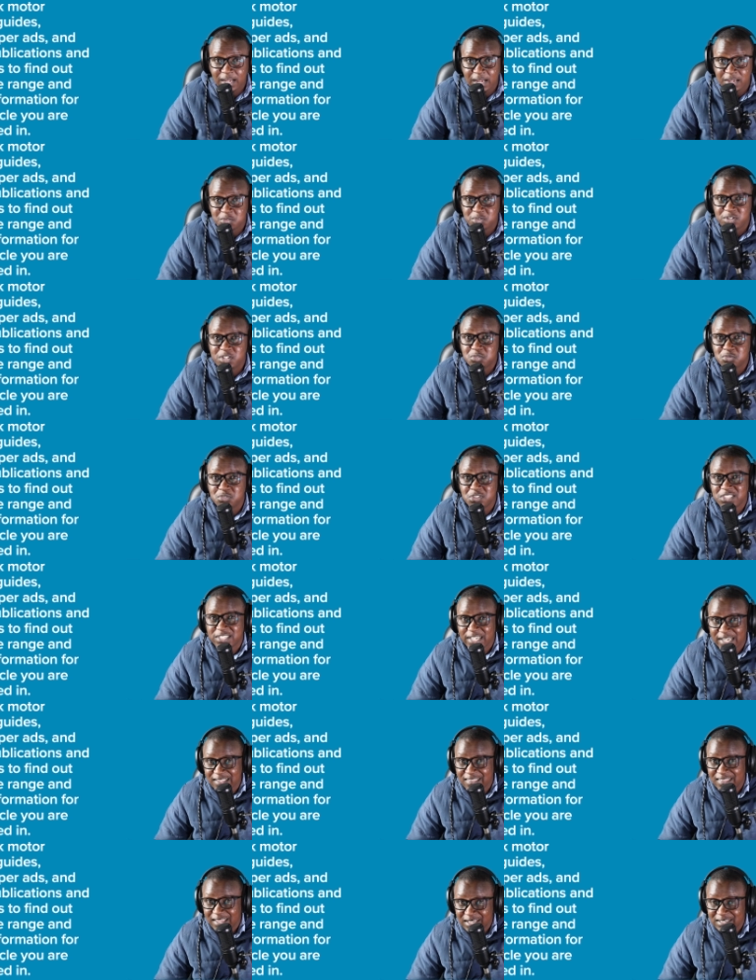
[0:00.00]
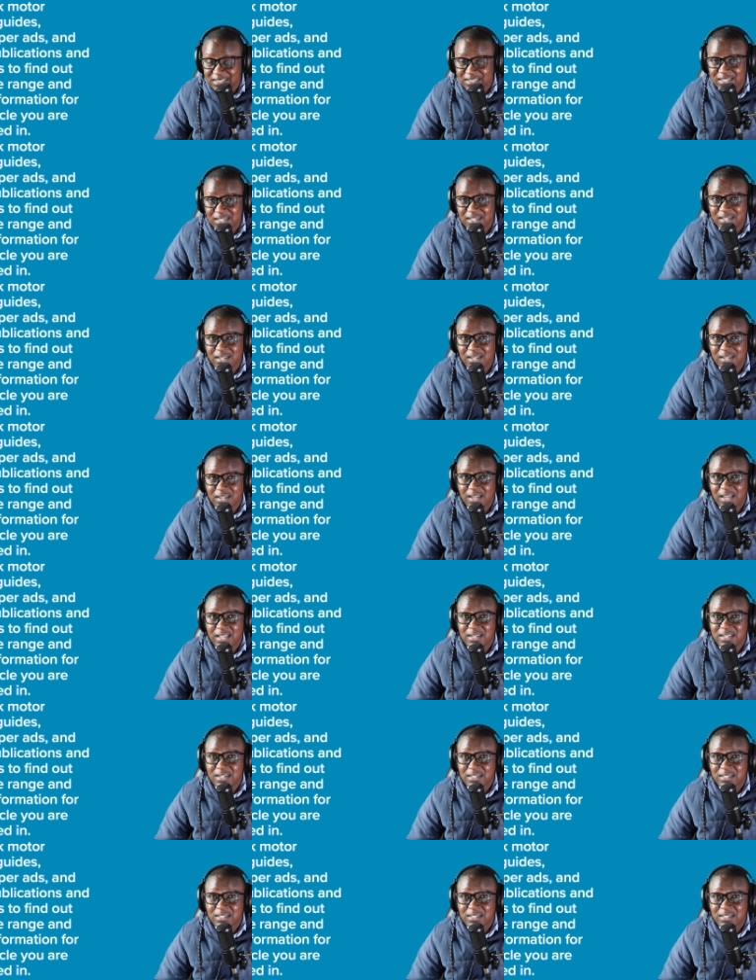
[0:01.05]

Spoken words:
You need to check that, and then